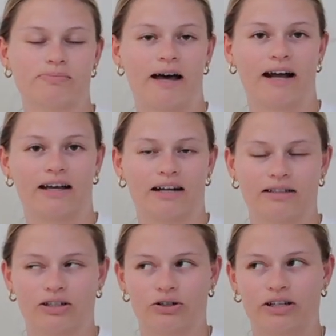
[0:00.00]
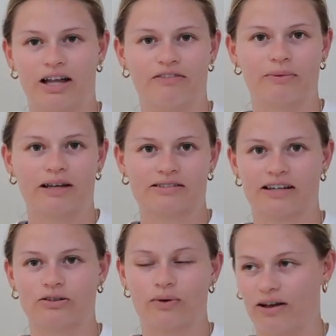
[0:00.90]
back and I literally left because
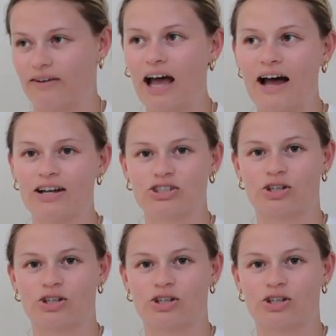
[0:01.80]
I don't have cash.